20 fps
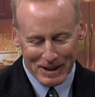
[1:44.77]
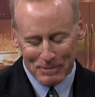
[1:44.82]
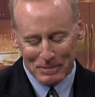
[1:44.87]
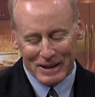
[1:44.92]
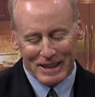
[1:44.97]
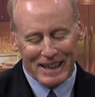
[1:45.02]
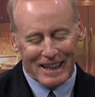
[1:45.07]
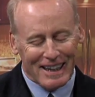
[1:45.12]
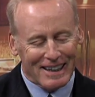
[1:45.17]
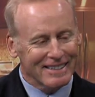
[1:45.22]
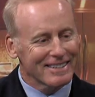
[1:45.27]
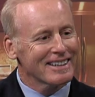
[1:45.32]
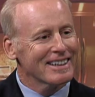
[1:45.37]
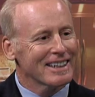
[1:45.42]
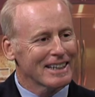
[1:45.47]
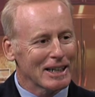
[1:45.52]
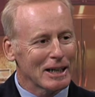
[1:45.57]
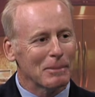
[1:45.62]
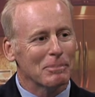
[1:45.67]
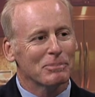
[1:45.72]
have been
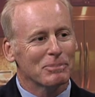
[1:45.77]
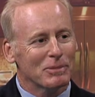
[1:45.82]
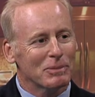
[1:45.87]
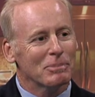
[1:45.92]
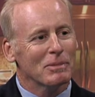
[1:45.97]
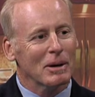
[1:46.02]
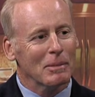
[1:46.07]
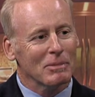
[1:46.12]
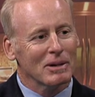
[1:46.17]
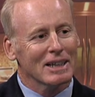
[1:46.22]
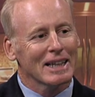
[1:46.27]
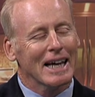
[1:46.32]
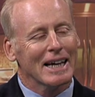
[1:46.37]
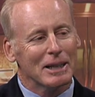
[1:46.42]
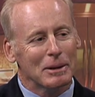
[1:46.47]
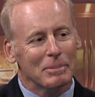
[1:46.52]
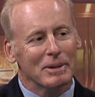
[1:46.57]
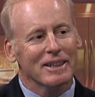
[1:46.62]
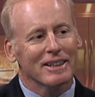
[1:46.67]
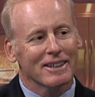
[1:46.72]
asking, and I'm
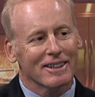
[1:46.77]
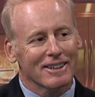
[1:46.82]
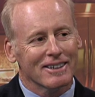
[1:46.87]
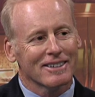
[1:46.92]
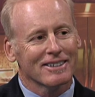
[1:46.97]
glad to be here.